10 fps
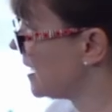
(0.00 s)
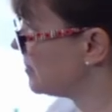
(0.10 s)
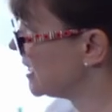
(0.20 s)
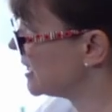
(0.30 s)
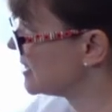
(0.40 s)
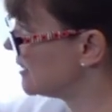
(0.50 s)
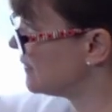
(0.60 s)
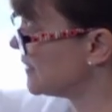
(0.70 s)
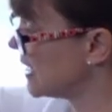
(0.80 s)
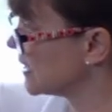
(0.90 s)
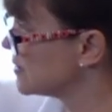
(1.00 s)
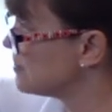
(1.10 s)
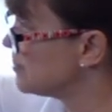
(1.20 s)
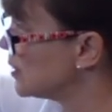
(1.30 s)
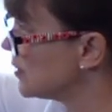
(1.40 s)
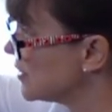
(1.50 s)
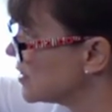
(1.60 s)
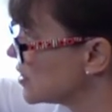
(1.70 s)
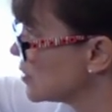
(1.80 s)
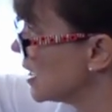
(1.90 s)
because it affects both the
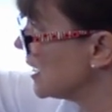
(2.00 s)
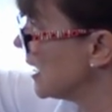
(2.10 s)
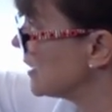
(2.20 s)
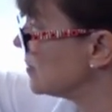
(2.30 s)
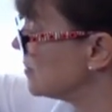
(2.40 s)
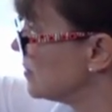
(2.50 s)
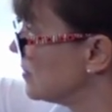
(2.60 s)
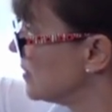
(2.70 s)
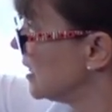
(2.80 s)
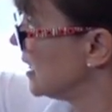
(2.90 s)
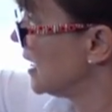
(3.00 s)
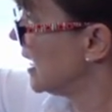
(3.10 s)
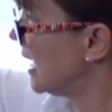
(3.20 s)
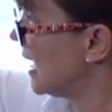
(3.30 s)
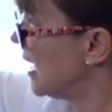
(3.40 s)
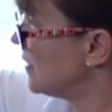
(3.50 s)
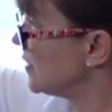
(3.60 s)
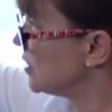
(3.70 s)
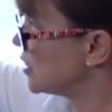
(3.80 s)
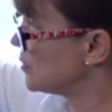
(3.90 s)
striatum and
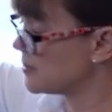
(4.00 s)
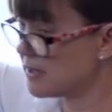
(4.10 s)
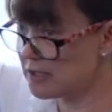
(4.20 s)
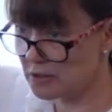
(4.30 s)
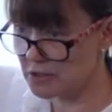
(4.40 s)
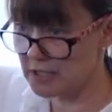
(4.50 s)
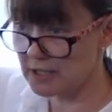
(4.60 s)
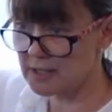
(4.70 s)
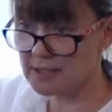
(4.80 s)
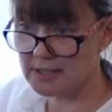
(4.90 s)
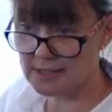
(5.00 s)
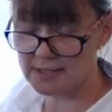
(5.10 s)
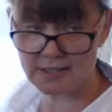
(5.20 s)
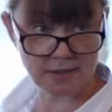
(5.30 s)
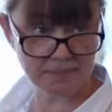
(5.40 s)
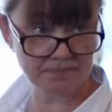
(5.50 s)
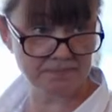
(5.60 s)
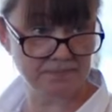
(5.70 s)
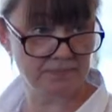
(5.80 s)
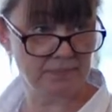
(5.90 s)
the dopaminergic system.
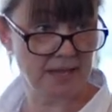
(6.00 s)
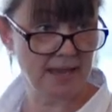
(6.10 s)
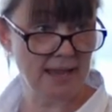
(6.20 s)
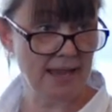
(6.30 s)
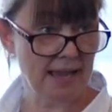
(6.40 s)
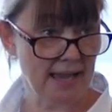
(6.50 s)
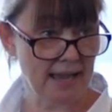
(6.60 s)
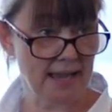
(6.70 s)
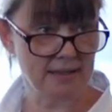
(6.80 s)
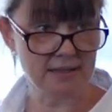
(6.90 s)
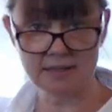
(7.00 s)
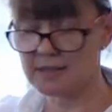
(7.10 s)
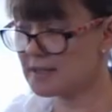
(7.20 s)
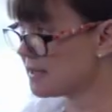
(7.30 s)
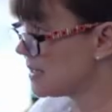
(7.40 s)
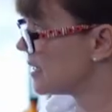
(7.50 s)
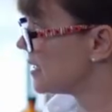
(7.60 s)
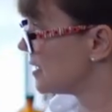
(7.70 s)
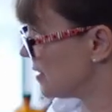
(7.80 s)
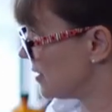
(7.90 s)
And
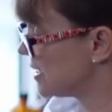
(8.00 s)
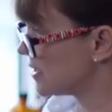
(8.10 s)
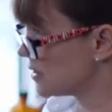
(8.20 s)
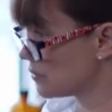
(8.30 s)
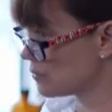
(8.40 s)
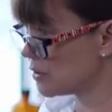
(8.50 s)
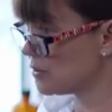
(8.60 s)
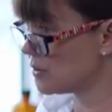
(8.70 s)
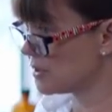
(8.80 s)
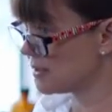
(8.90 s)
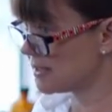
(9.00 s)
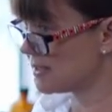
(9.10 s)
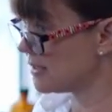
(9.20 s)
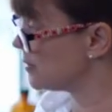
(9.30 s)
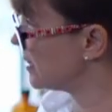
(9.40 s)
this root that's in our